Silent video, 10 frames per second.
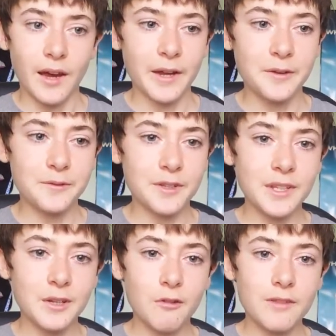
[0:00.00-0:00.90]
I don't
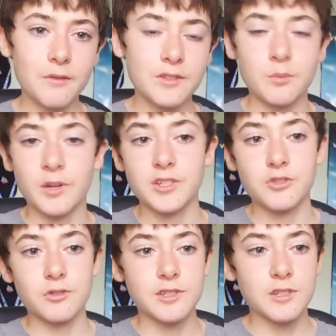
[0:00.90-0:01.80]
really know if that was the
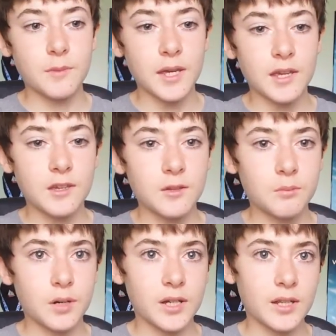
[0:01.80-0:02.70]
best choice to make,
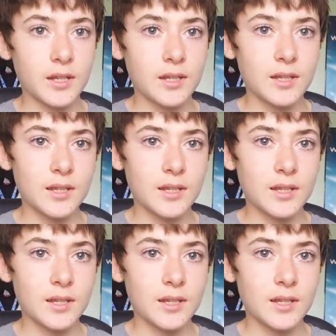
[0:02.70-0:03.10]
but